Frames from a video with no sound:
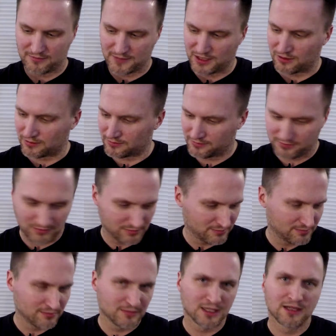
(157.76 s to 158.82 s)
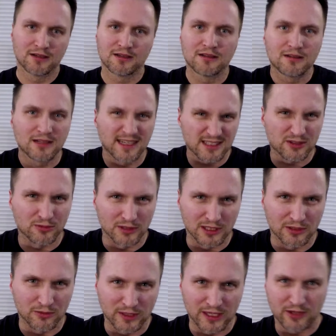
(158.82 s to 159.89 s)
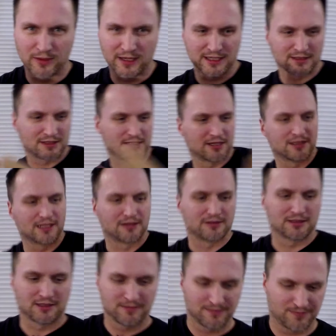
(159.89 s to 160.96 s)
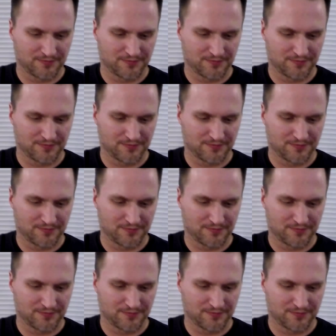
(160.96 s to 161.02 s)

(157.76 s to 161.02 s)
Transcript: Oh, that's a really weak way to start out, huh?